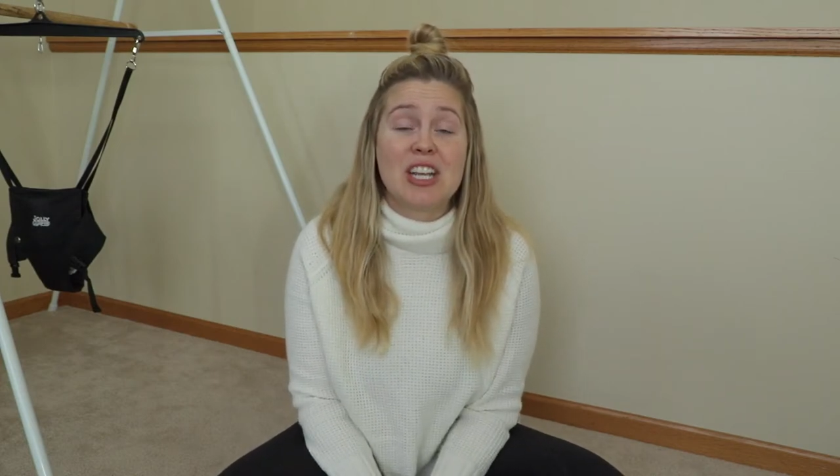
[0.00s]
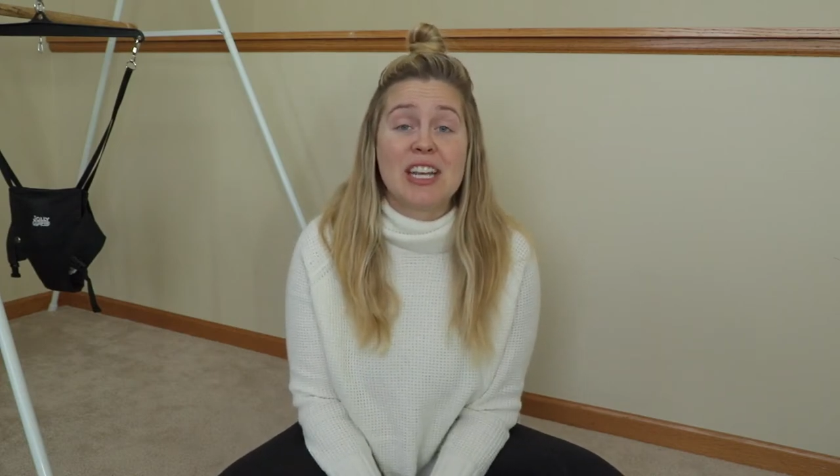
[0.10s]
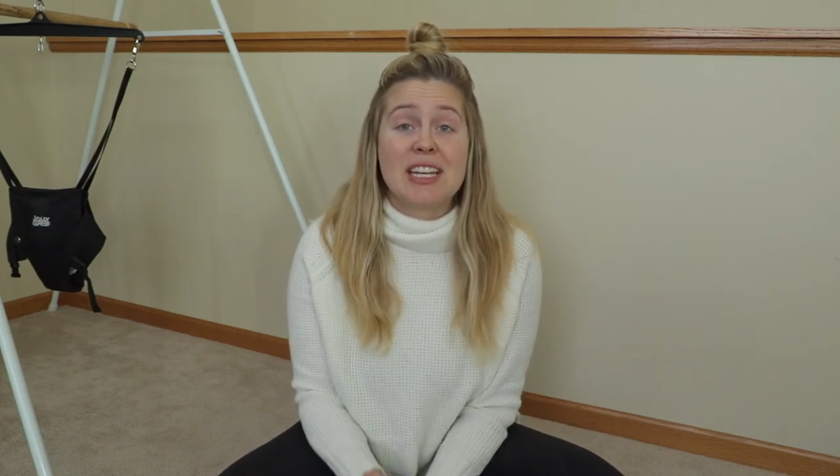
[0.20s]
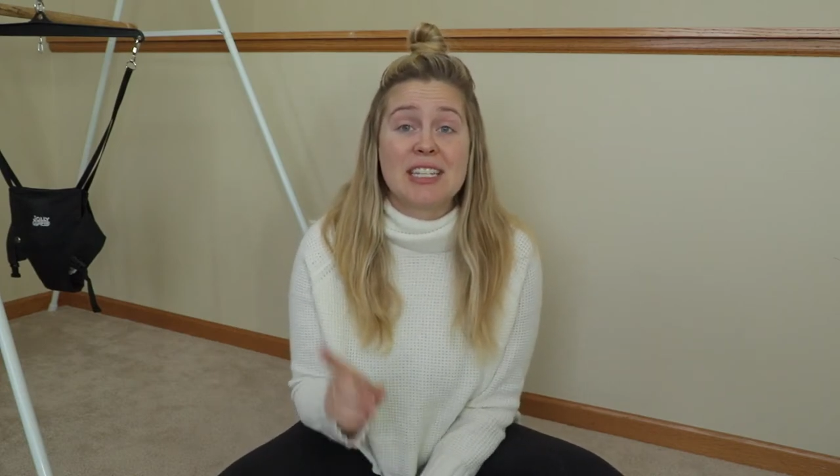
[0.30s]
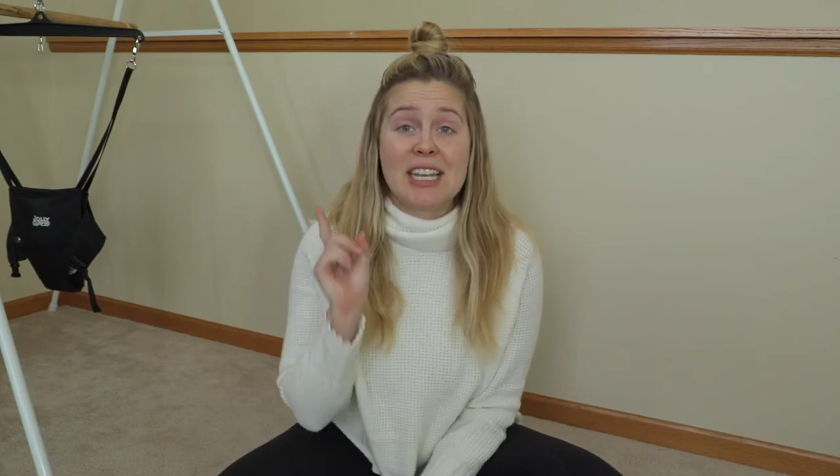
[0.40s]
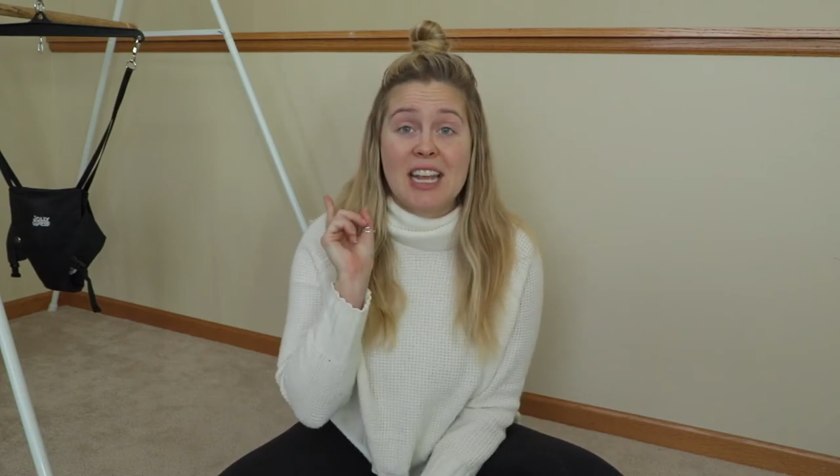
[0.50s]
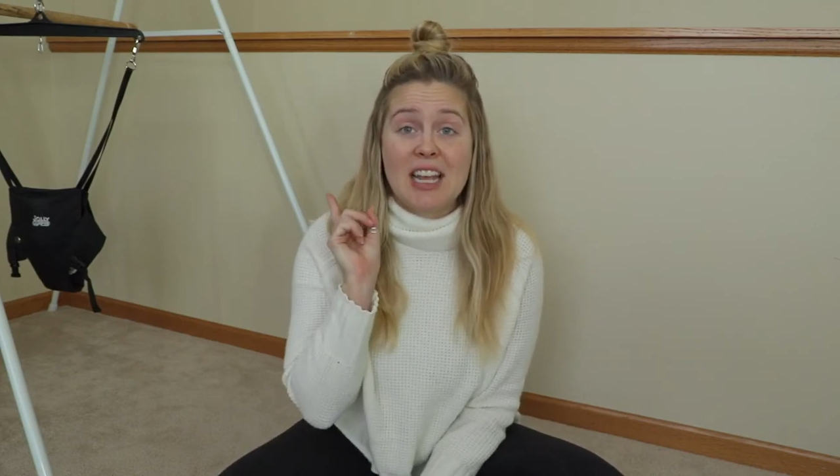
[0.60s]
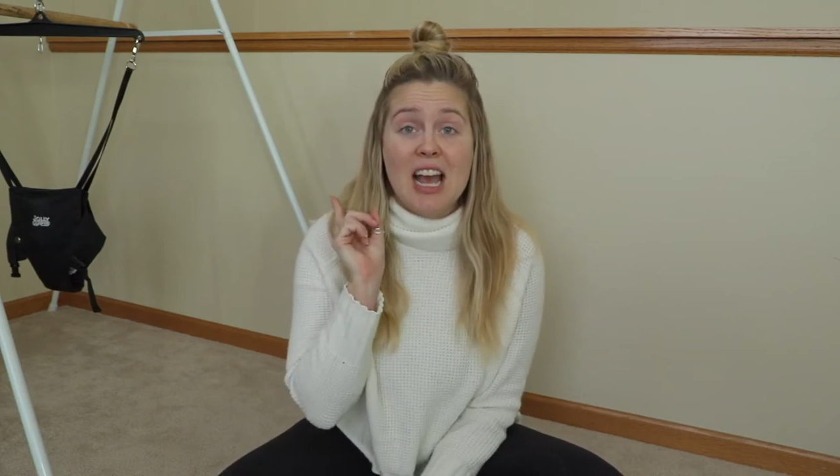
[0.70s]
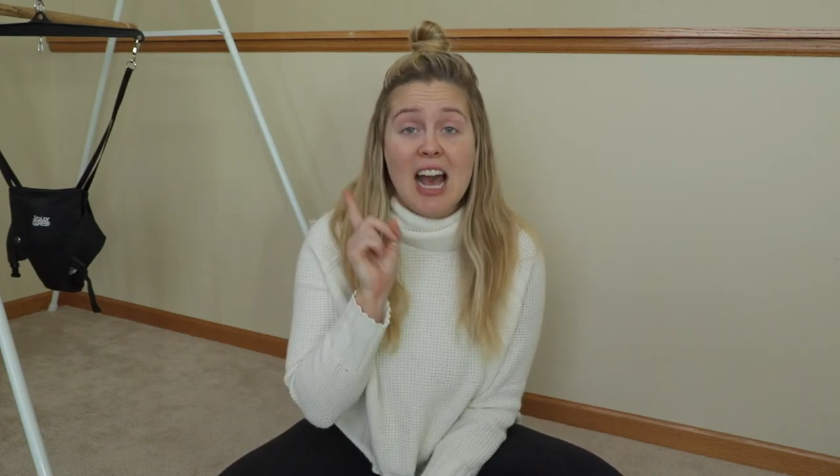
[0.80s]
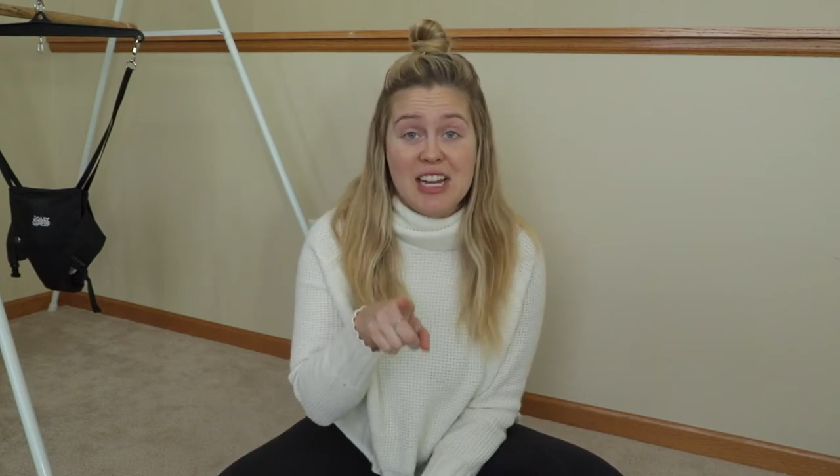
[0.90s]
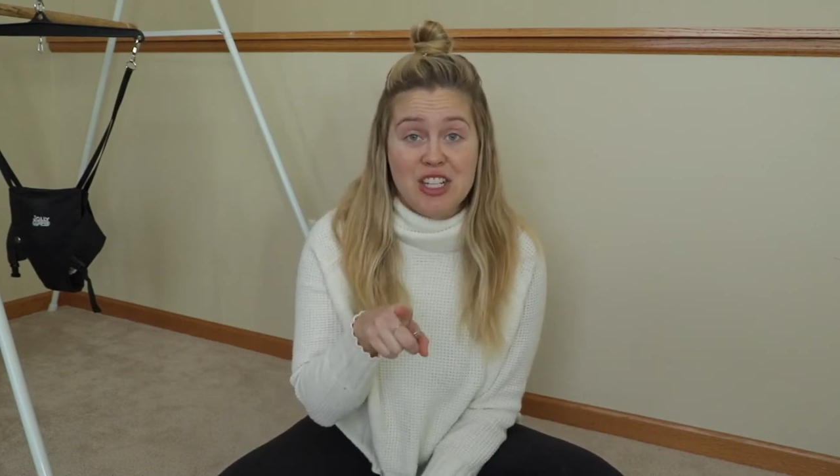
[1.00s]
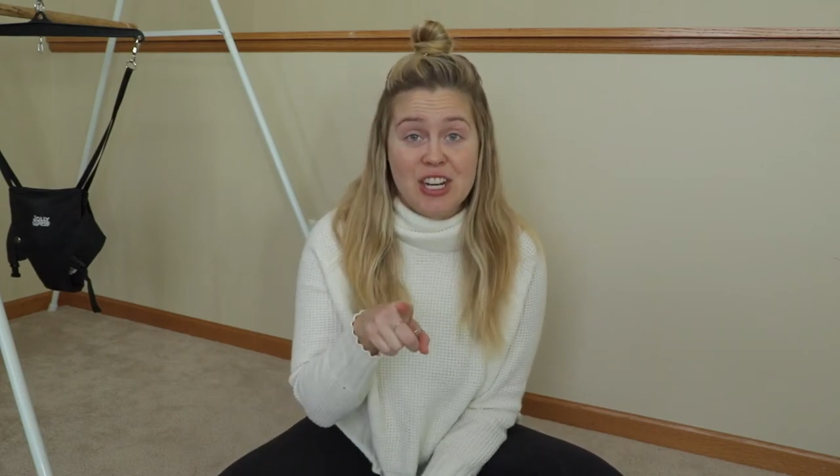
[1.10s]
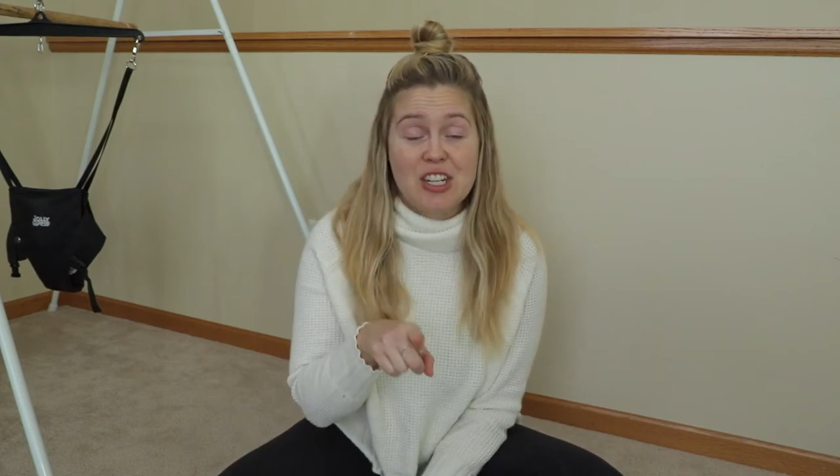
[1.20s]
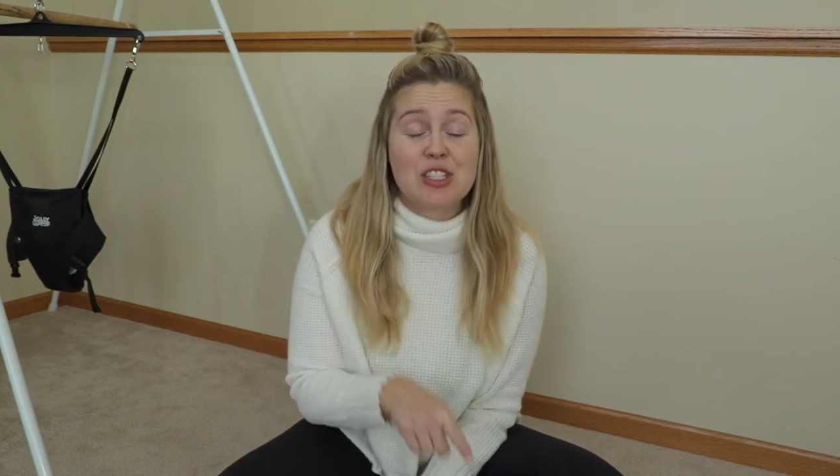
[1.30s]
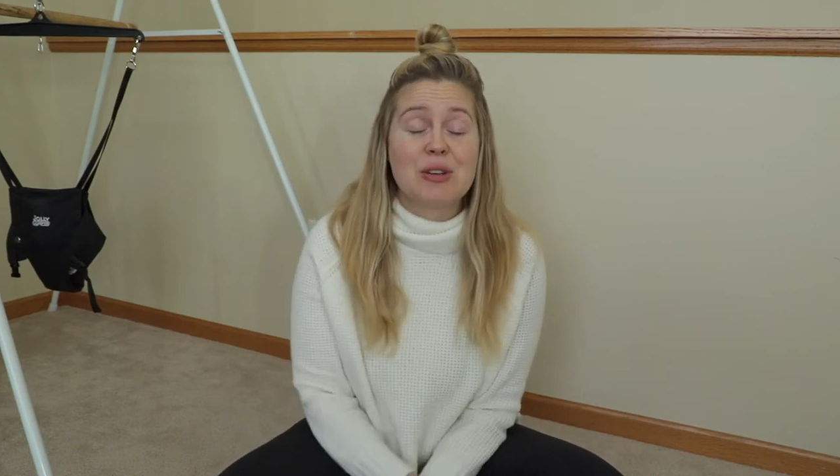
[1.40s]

is a high chair.